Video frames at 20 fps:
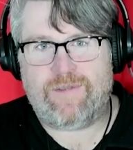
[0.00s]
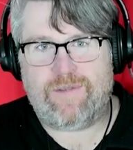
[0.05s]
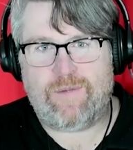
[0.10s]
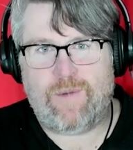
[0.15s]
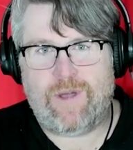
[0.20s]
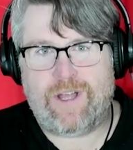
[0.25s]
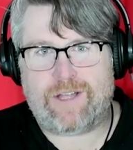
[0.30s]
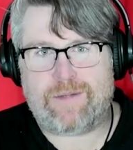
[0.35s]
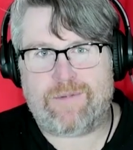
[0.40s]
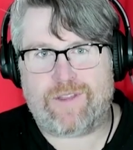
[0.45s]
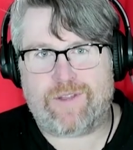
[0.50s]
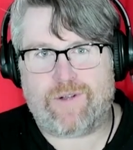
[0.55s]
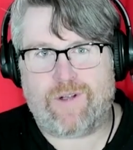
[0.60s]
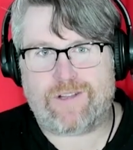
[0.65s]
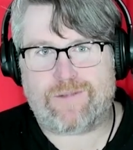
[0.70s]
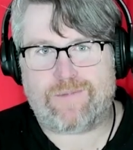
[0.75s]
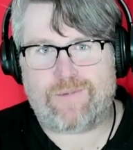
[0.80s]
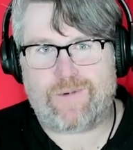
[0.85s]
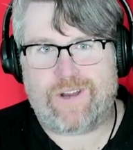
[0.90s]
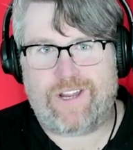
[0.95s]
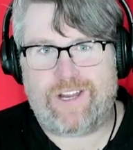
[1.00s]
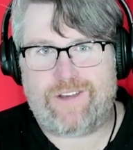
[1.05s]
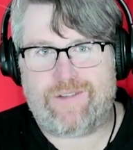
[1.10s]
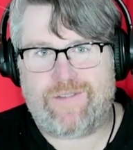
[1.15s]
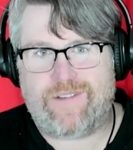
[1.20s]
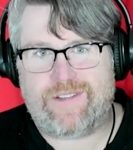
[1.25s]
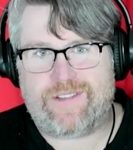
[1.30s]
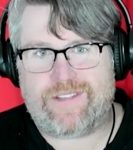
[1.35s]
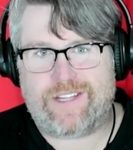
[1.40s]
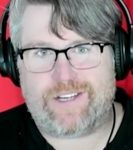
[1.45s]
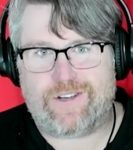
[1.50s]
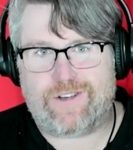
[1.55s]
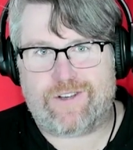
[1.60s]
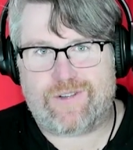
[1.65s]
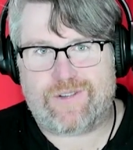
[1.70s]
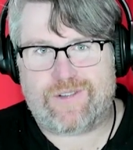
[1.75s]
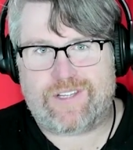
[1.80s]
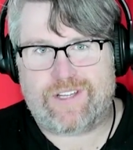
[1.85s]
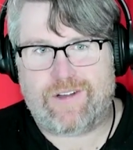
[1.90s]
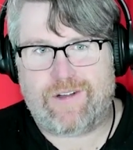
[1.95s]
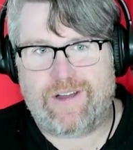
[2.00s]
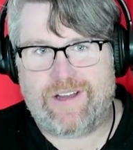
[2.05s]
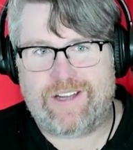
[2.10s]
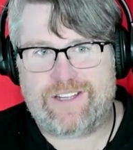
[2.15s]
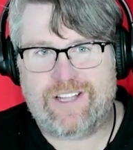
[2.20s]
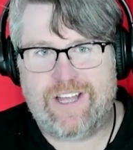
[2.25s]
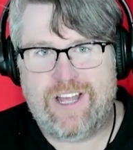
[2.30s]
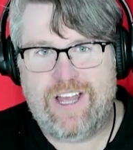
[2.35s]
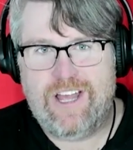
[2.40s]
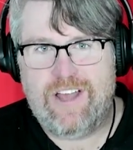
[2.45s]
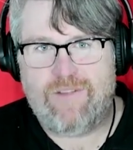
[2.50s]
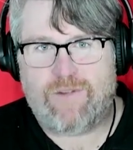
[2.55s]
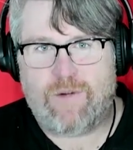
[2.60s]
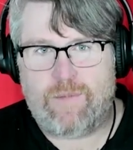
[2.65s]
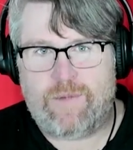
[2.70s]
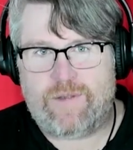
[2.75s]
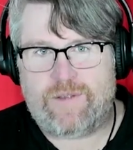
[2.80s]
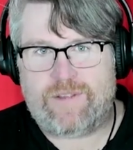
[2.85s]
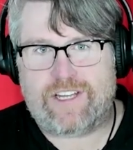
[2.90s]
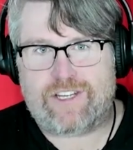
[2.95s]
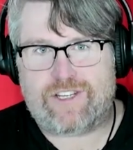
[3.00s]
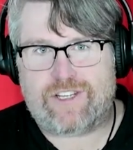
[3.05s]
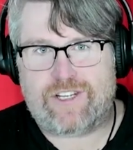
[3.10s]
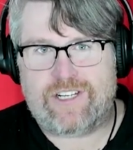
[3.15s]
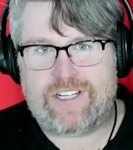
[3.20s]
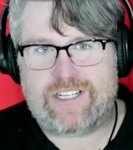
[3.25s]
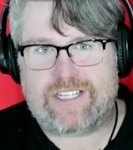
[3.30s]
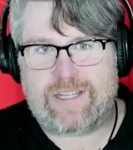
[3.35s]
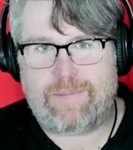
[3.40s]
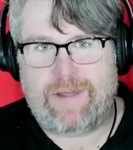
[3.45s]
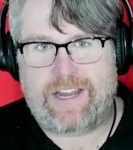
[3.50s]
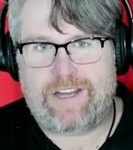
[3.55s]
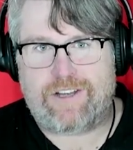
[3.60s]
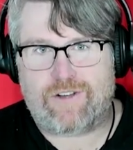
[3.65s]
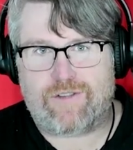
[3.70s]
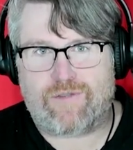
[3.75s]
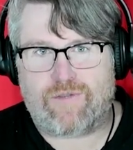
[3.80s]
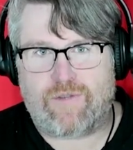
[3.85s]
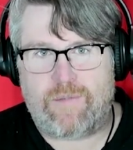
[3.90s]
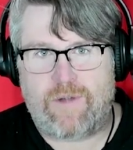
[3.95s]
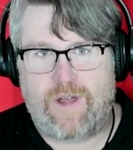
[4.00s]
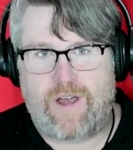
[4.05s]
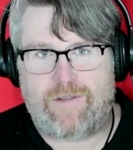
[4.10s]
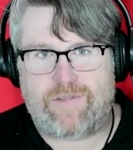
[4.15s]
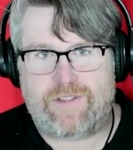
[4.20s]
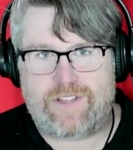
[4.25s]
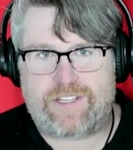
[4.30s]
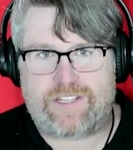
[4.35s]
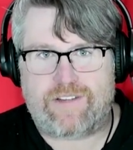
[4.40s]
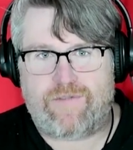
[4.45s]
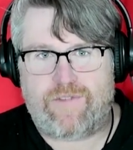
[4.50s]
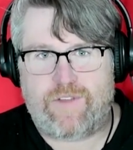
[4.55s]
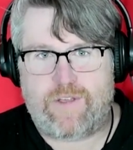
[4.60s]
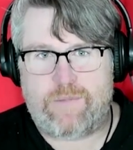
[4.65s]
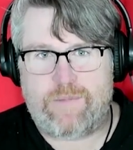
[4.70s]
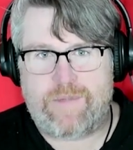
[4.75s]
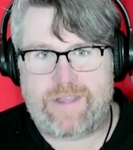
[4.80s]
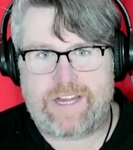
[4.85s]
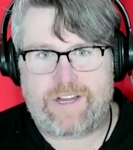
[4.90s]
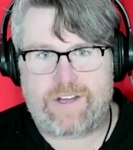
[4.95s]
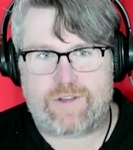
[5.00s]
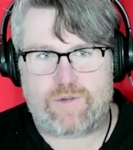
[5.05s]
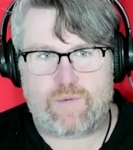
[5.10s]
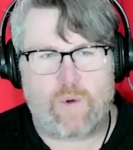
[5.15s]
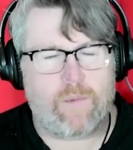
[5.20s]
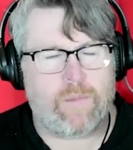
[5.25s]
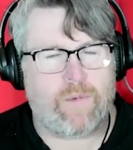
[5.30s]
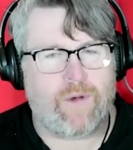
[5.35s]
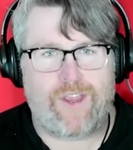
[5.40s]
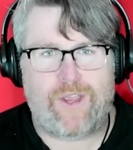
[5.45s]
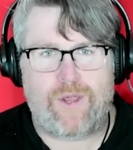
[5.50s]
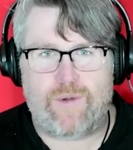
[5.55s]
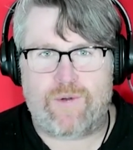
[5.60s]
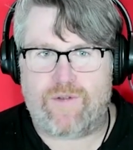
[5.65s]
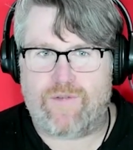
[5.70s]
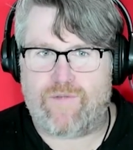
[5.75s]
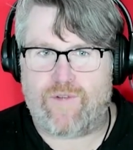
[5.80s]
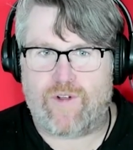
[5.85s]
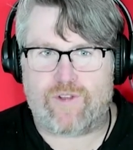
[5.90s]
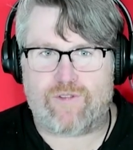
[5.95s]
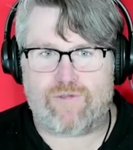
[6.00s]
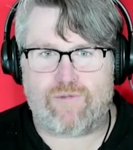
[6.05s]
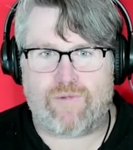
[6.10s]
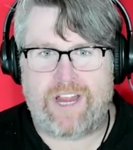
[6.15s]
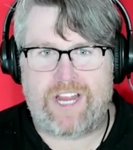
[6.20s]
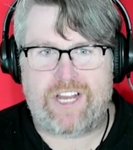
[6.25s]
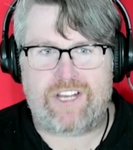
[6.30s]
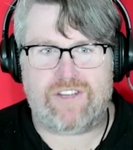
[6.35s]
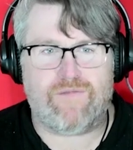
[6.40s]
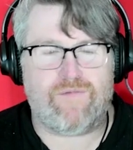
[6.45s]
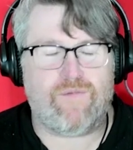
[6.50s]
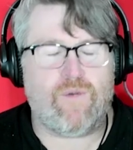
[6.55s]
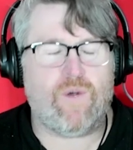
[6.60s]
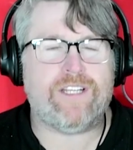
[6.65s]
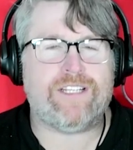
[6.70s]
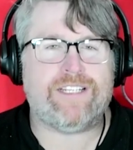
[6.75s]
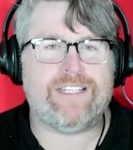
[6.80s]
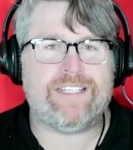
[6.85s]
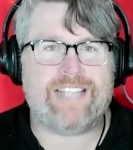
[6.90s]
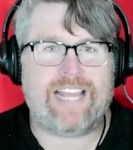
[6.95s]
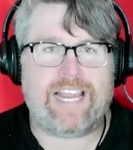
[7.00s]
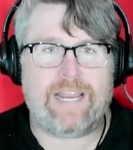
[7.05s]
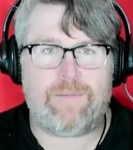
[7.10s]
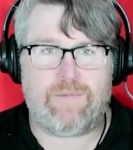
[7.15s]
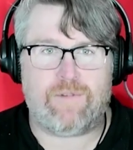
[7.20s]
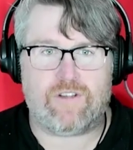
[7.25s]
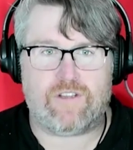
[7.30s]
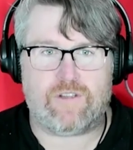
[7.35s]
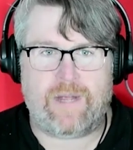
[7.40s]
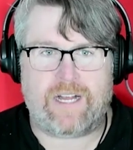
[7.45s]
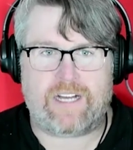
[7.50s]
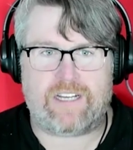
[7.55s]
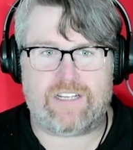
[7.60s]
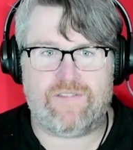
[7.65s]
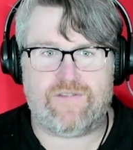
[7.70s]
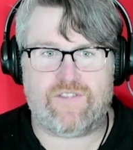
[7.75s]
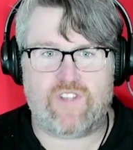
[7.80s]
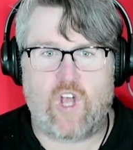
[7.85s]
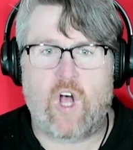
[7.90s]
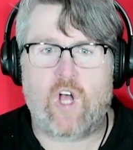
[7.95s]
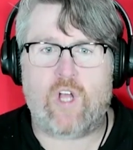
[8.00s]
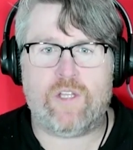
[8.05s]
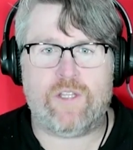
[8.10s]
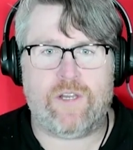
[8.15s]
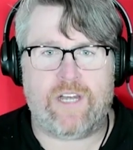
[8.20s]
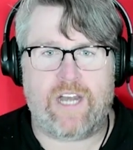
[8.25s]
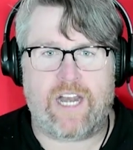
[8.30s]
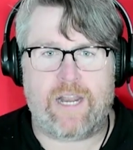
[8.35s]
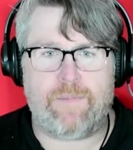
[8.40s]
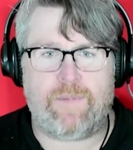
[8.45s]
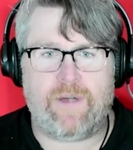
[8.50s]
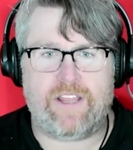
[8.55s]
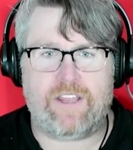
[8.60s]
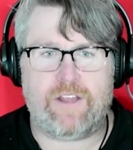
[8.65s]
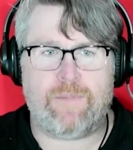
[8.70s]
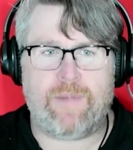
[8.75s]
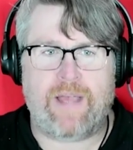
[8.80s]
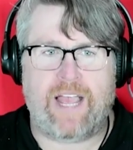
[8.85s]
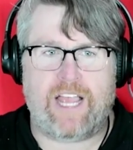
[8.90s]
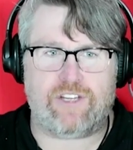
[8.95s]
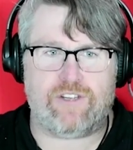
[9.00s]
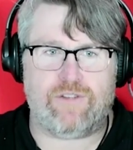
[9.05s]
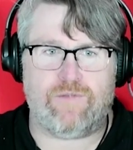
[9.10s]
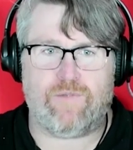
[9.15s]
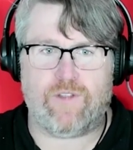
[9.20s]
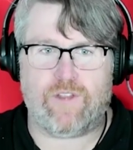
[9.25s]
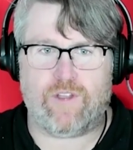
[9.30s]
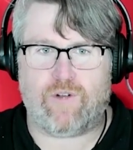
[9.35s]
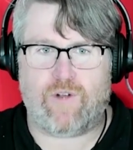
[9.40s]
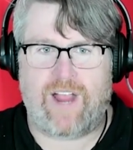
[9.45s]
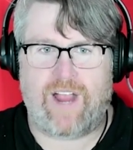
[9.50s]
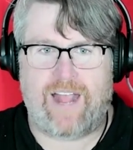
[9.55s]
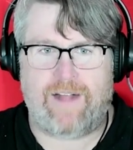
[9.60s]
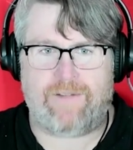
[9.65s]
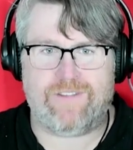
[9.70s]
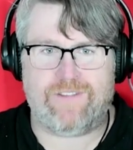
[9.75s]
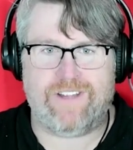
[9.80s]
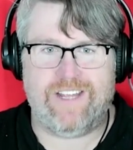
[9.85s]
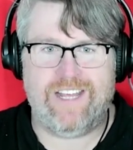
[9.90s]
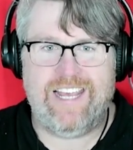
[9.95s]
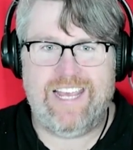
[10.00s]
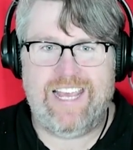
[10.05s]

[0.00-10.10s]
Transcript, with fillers: Welcome to the Cross Border Interviews Signature Series. From musicians to painters, from novelists to filmmakers, we're bringing you a diverse range of voices and perspectives, all united by their passion for their craft.